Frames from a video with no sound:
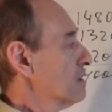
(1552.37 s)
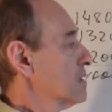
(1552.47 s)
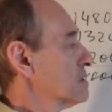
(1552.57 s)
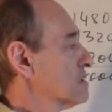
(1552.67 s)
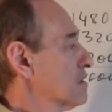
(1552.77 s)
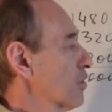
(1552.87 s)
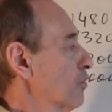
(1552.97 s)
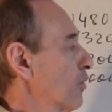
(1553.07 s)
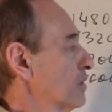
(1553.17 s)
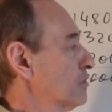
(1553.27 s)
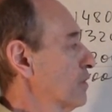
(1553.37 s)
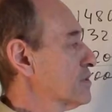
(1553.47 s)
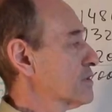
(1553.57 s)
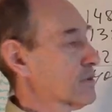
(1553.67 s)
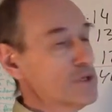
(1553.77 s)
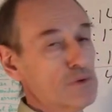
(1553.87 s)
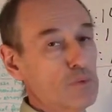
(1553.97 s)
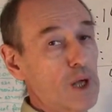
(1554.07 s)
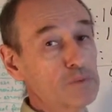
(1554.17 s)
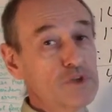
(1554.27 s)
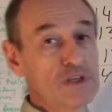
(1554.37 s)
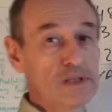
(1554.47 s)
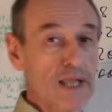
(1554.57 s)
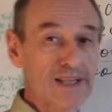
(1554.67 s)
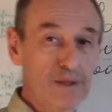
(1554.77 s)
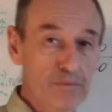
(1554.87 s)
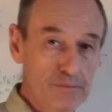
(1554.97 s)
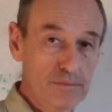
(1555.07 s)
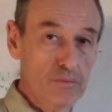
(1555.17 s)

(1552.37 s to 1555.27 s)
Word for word: this is 0.2331 which is slightly